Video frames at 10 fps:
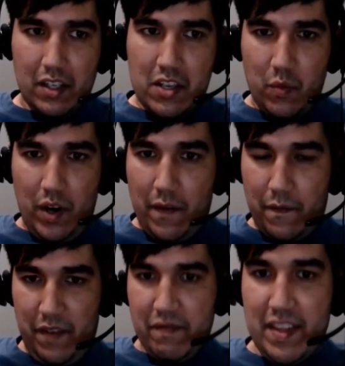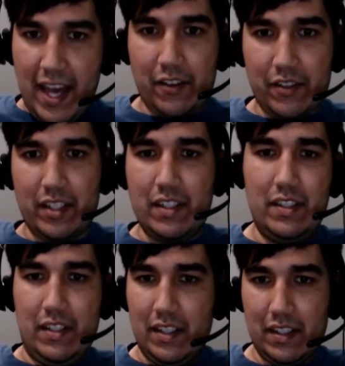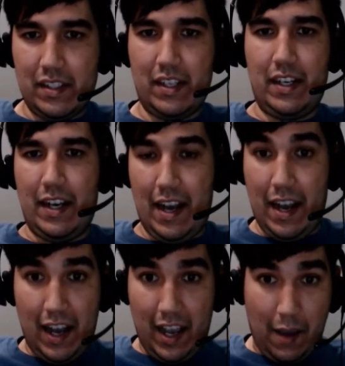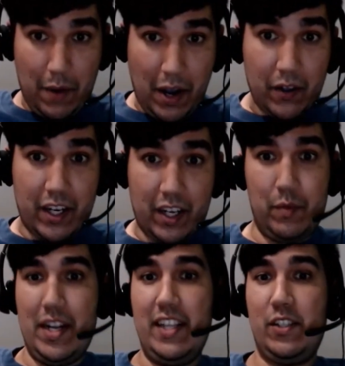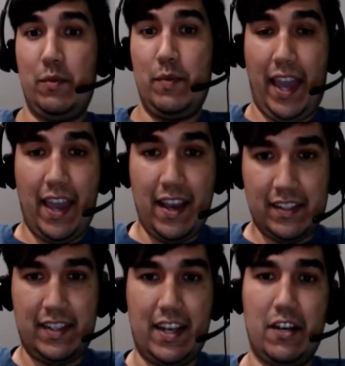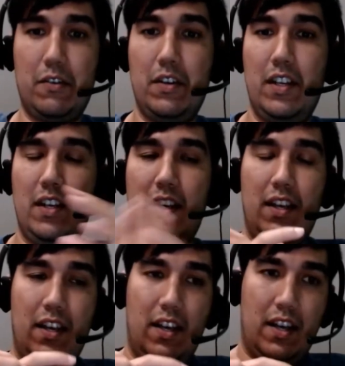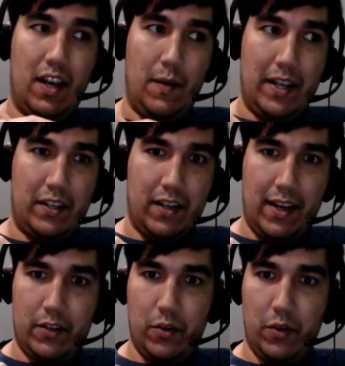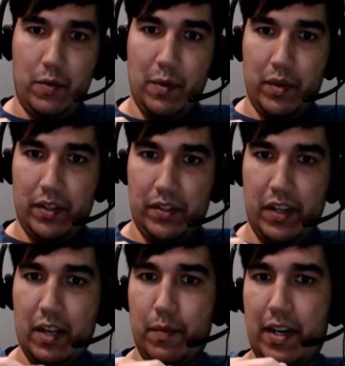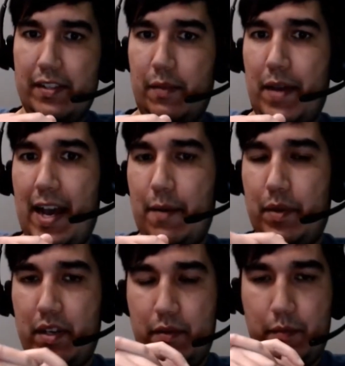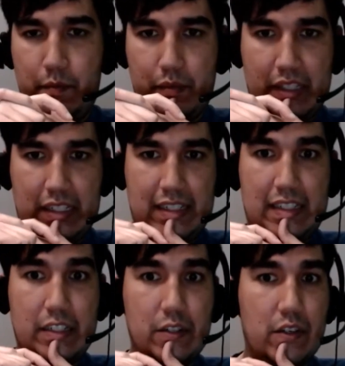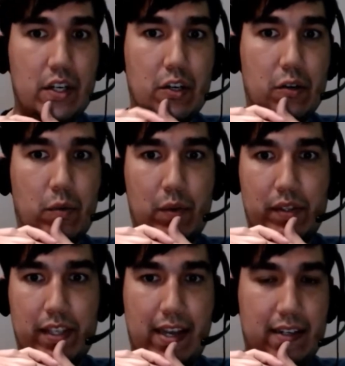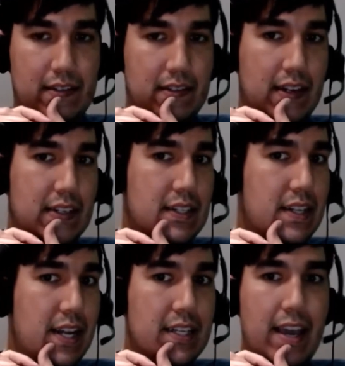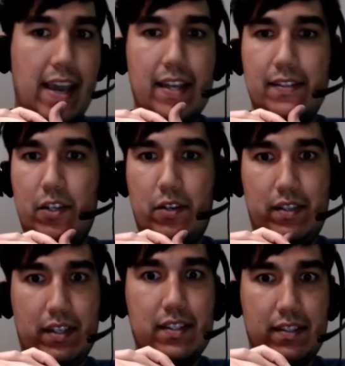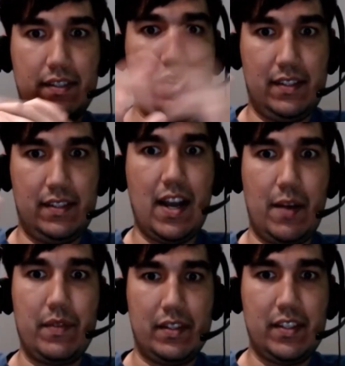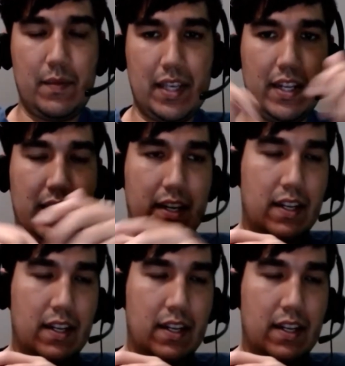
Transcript: we're at 50,000. I apologize, but it's going to be chaos now. I told people on the Stock Boss app a year ago when it was at 10K, and so I was like, it's time to get in.